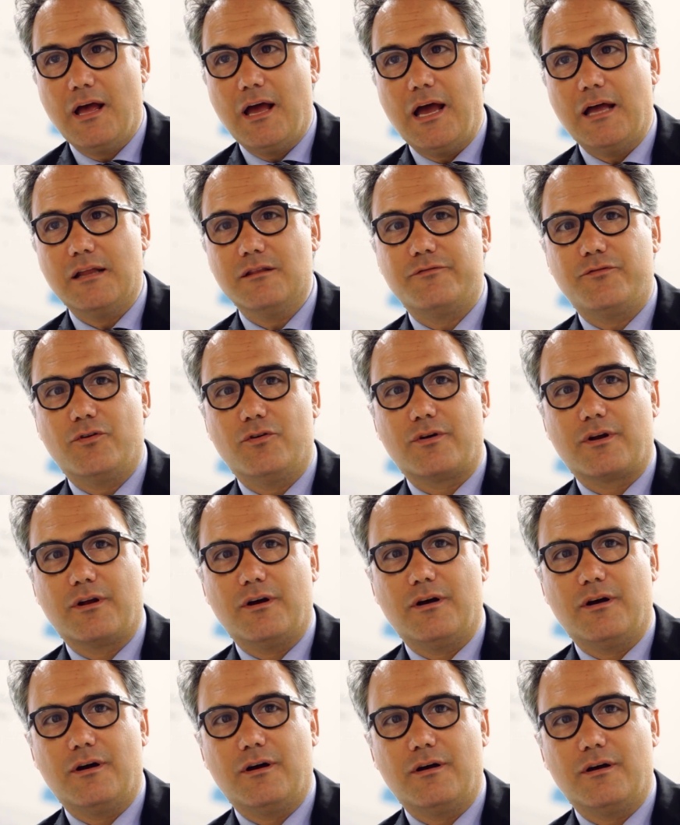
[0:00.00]
and for
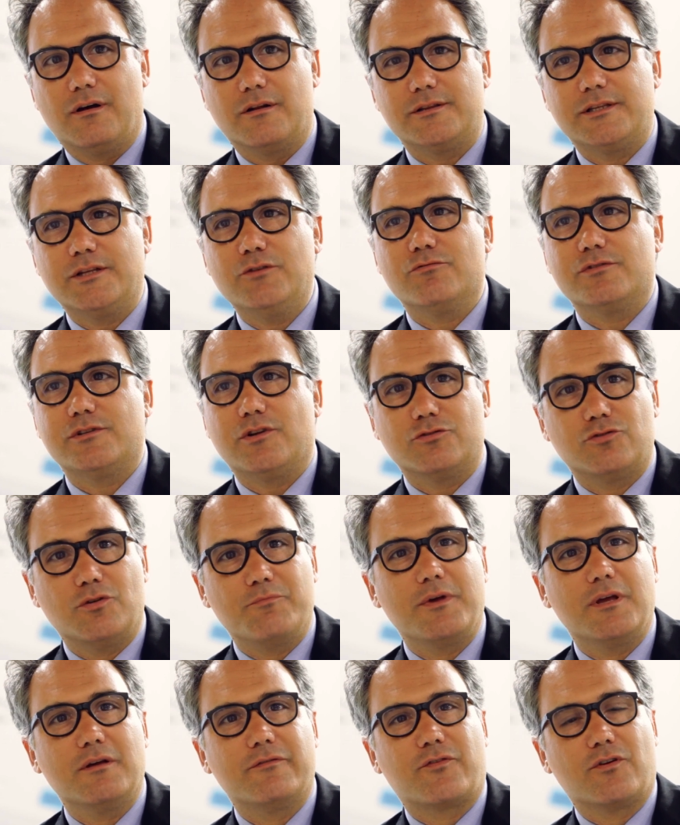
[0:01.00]

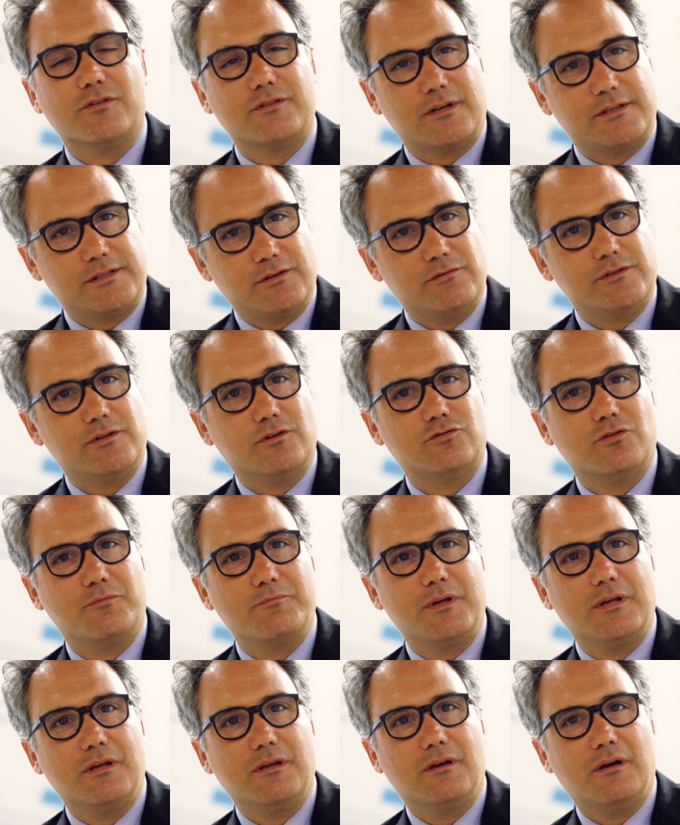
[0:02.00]
sinusotomy, frontal
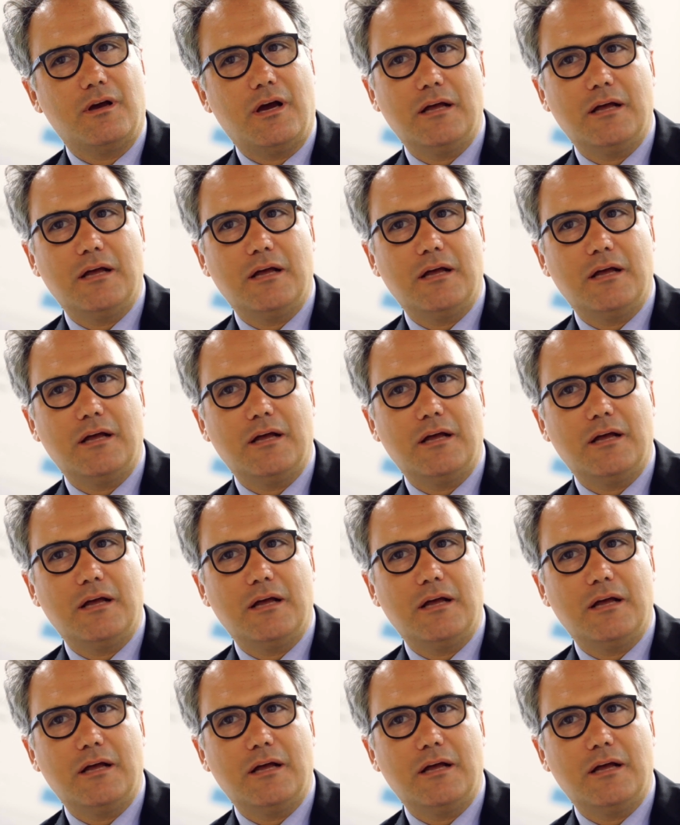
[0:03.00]
sinusotomy,